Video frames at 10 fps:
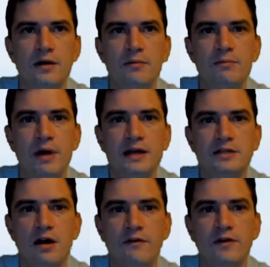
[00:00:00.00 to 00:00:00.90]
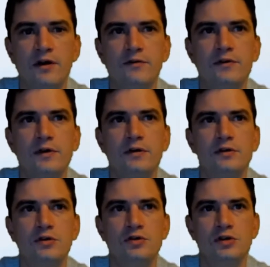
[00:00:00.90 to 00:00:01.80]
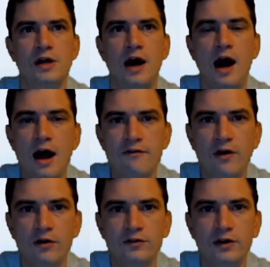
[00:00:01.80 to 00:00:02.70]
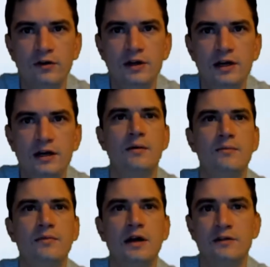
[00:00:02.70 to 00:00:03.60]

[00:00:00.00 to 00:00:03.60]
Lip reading: based off of usually a high volatility, things of